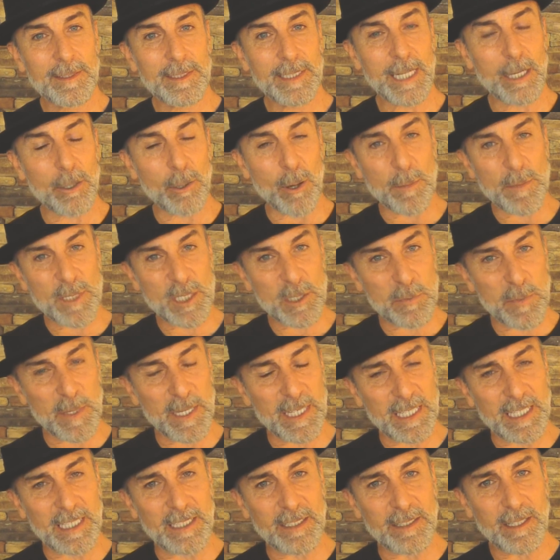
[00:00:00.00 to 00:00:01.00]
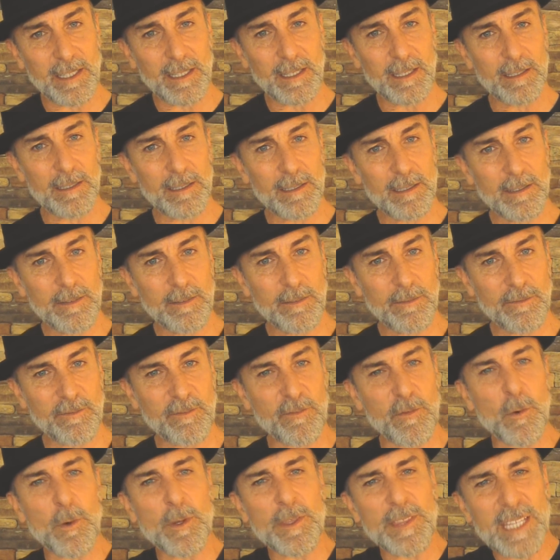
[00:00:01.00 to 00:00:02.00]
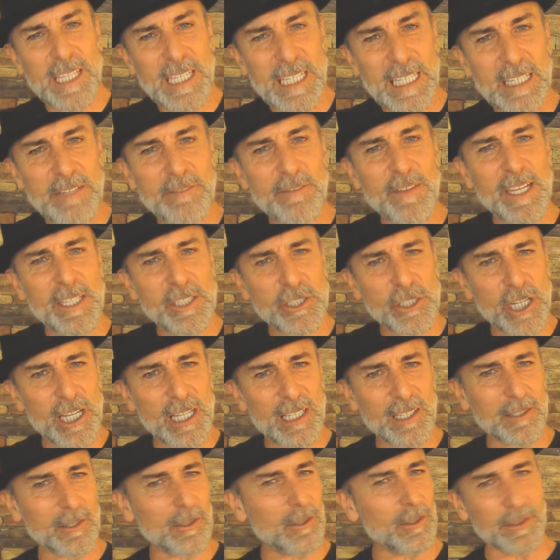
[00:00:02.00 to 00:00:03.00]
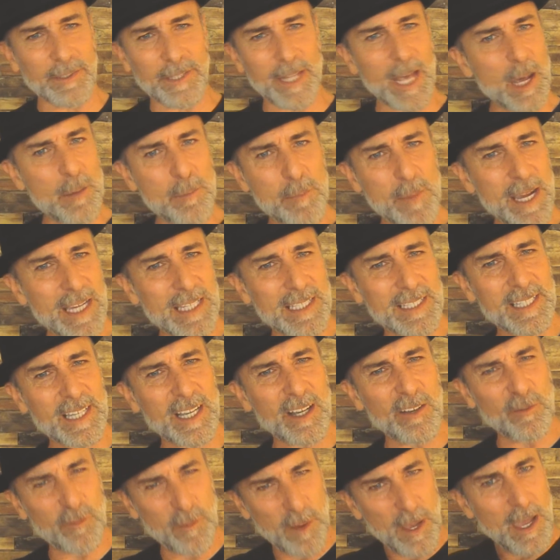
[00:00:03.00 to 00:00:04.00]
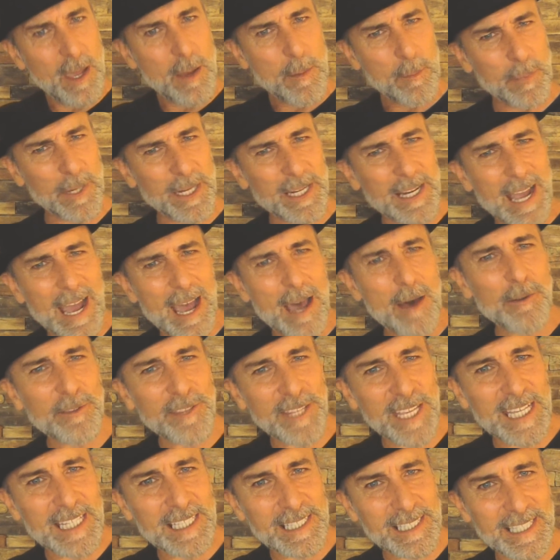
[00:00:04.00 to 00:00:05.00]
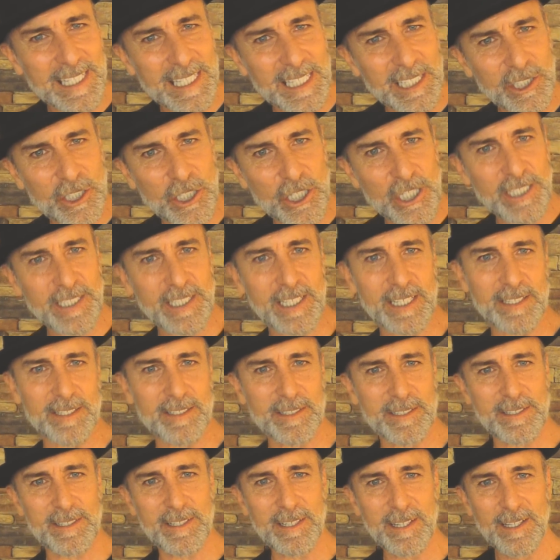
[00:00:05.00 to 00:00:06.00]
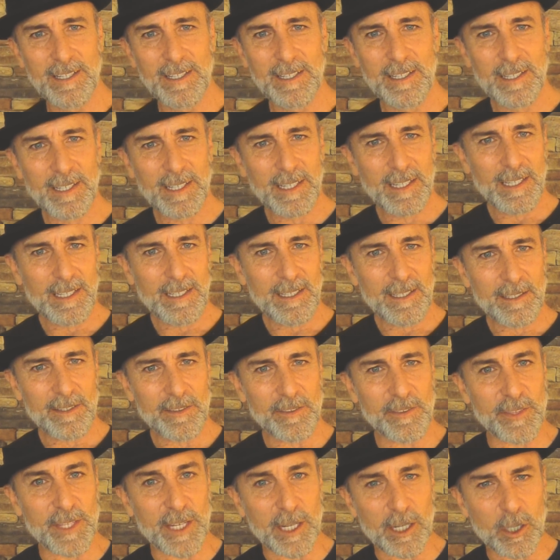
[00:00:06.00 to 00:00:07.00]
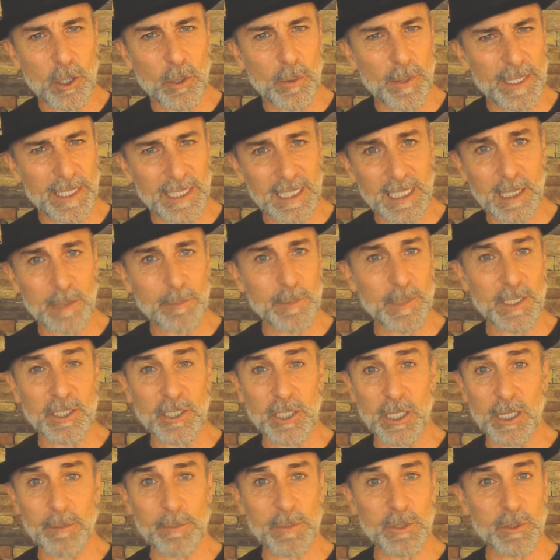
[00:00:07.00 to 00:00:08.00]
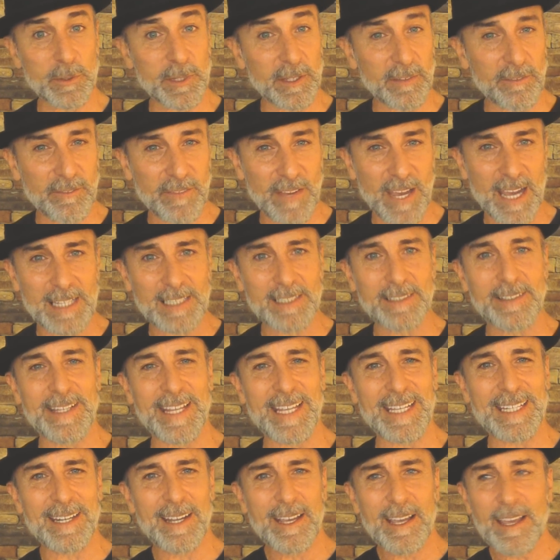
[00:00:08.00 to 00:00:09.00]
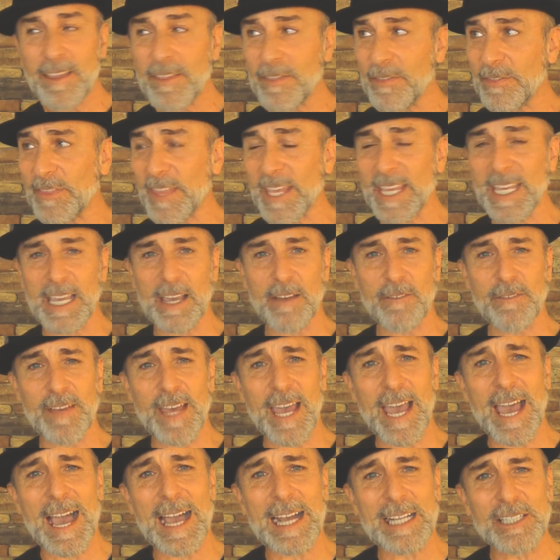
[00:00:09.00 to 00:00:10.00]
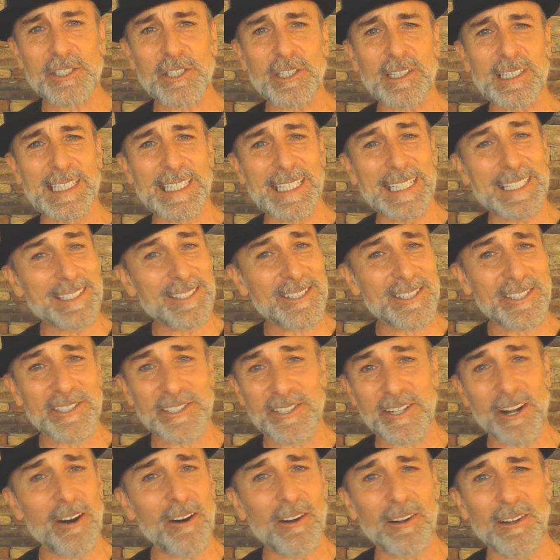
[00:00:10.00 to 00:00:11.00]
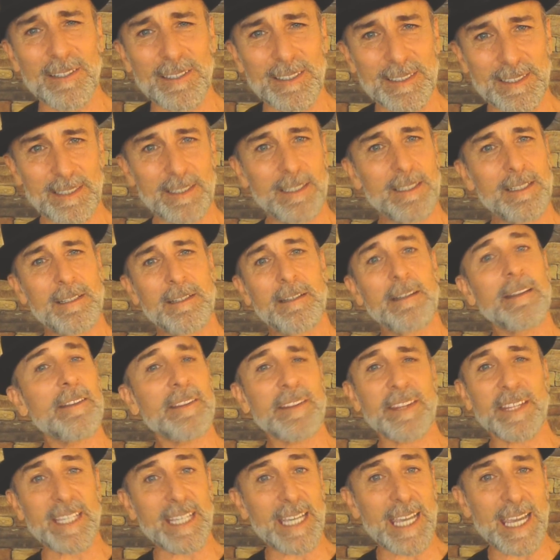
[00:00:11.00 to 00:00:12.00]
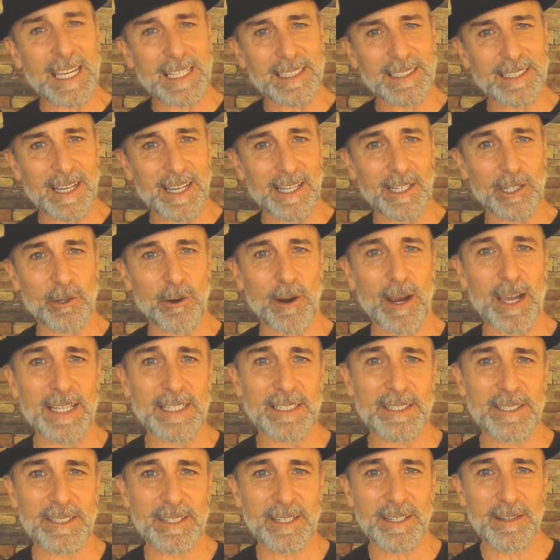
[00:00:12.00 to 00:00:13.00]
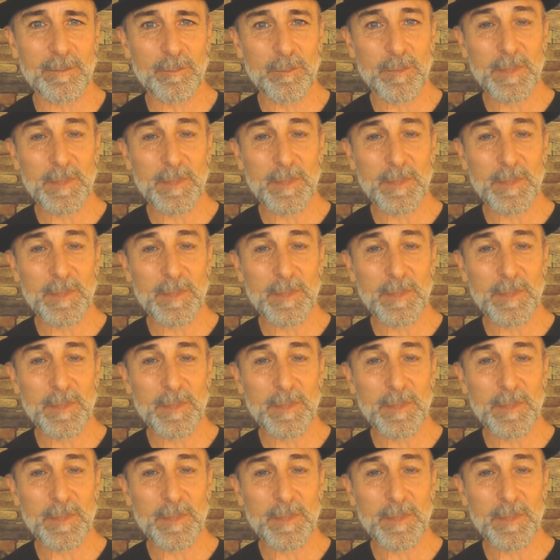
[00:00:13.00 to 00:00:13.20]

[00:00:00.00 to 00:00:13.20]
Now I'm speaking for the evangelical, not myself, but how they see Jesus. They're going to come to terms with the fact that they have actually installed the Antichrist,